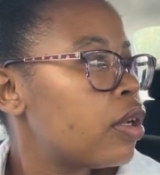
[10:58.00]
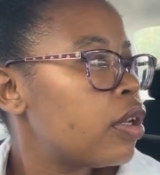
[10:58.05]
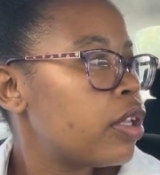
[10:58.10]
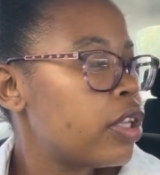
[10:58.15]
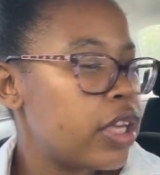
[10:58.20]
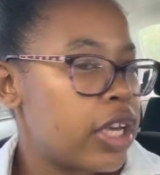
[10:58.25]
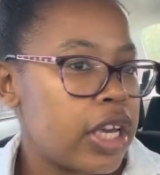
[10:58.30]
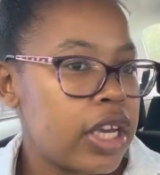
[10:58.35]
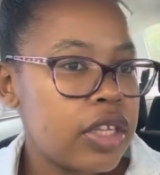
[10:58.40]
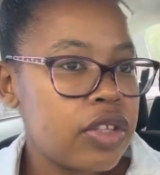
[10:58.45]

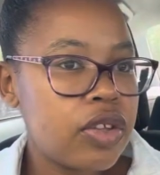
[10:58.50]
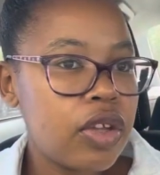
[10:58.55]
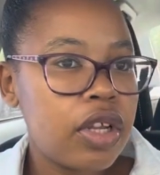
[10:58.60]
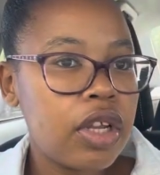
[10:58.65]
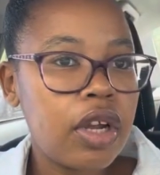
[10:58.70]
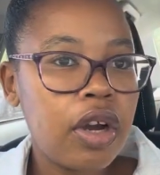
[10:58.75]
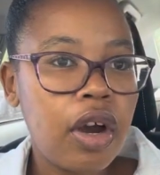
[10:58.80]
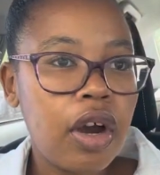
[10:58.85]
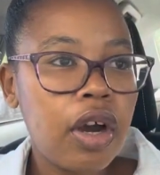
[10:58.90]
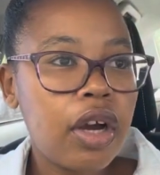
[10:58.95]
Yes, on
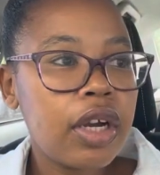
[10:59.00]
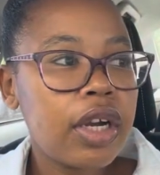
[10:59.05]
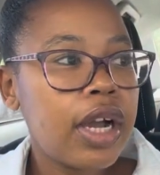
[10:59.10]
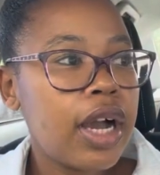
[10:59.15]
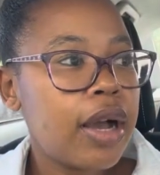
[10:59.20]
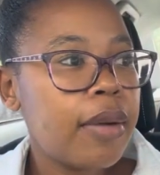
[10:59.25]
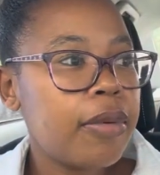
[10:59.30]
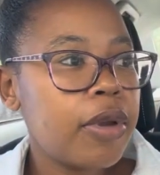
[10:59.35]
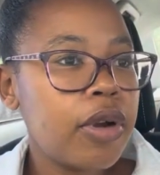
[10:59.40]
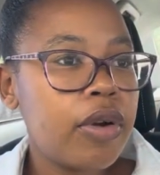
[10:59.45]
the
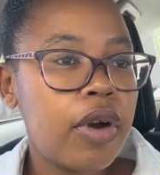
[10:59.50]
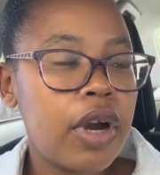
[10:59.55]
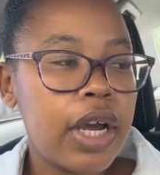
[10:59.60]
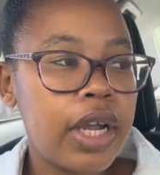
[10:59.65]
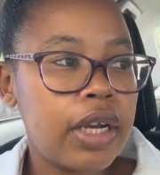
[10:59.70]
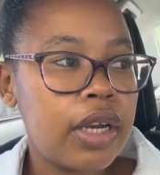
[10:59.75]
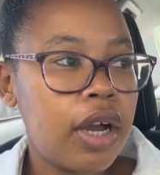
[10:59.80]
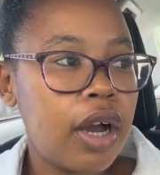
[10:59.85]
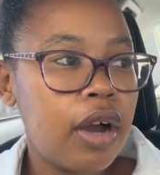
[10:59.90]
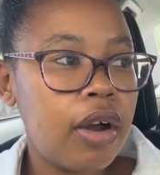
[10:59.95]
oncoming
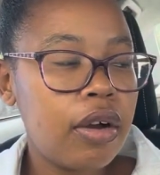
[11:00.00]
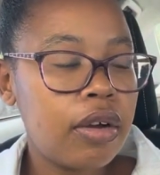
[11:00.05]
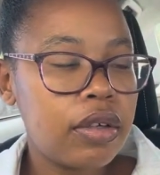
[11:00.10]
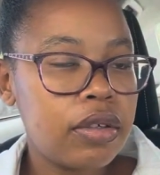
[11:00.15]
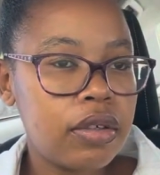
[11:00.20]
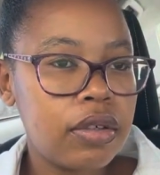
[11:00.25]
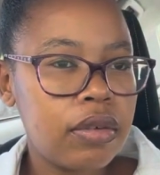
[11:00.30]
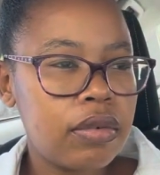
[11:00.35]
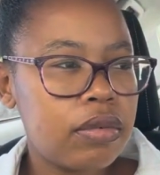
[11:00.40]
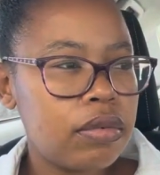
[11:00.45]
one. Oh,
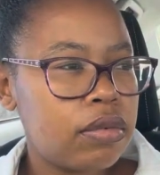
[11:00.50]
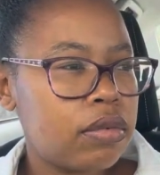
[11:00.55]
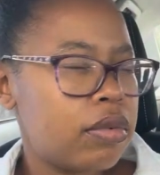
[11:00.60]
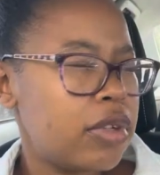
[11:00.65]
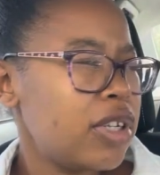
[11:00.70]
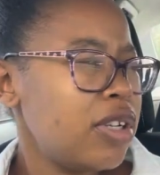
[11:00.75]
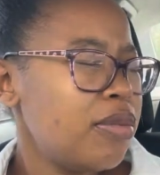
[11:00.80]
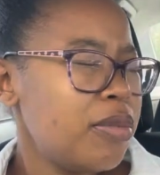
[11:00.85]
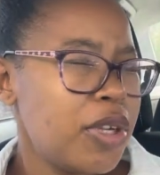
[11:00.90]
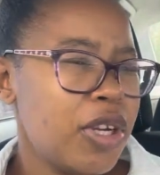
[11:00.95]
what
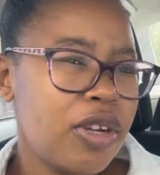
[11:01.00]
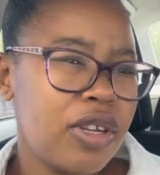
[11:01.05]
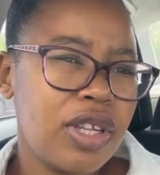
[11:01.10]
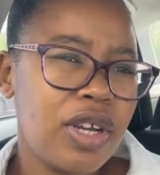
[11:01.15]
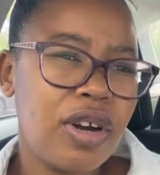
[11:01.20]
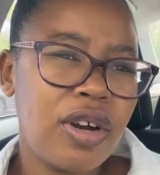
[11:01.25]
do you mean on the